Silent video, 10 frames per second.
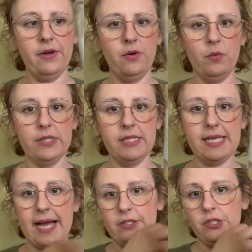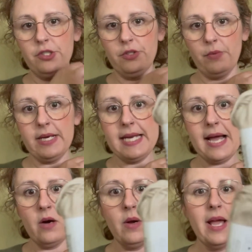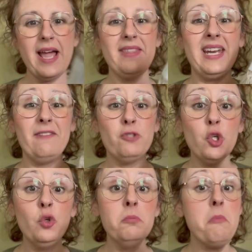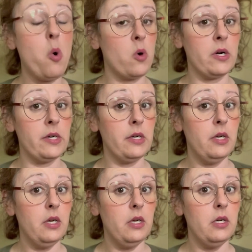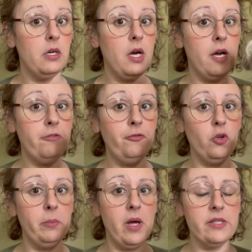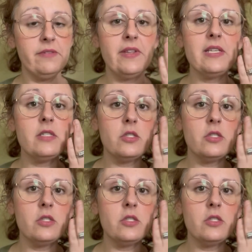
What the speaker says: what's attached right now, and then I have 2 more full balls of this.